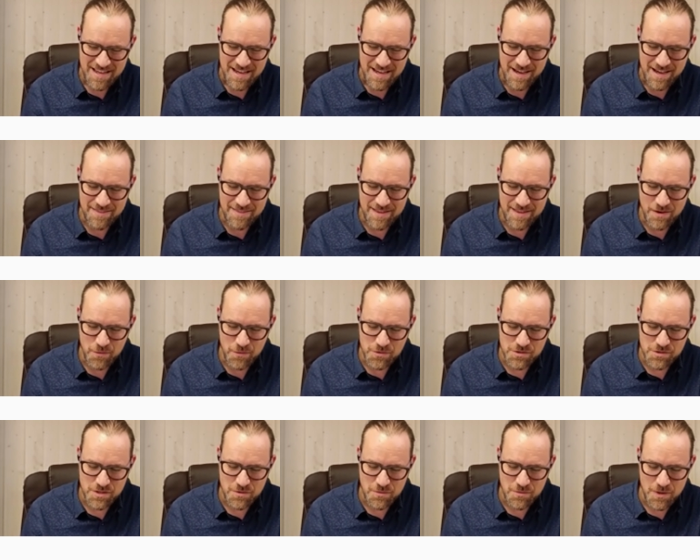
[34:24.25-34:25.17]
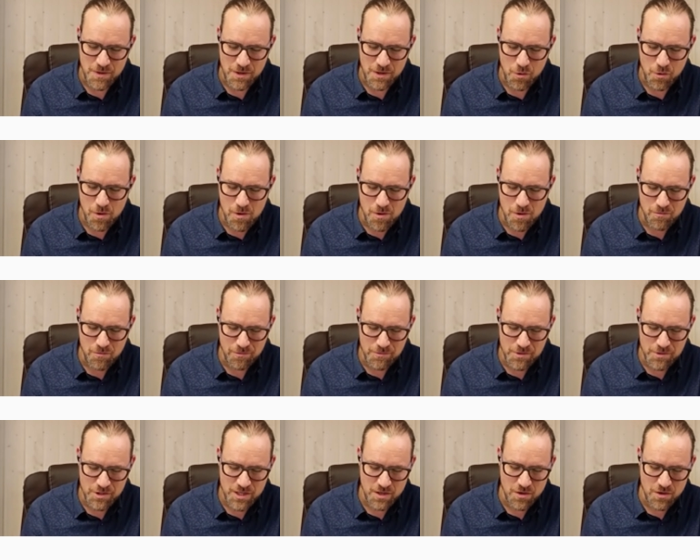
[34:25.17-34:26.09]
And then also her quote from
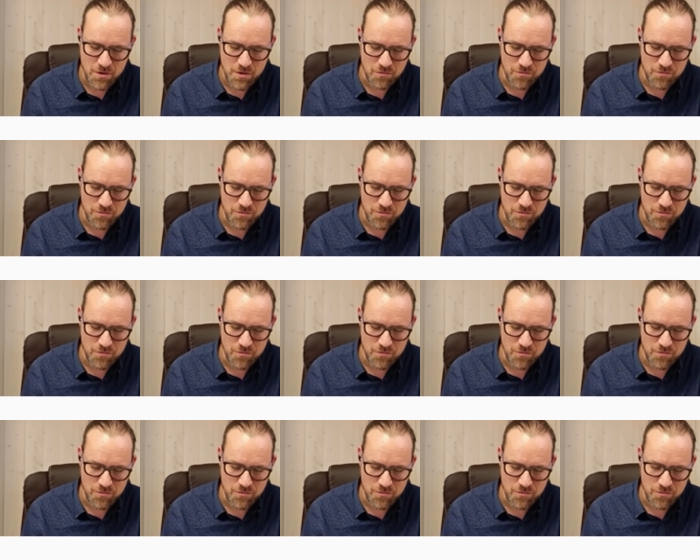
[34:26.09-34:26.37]
Chekhov,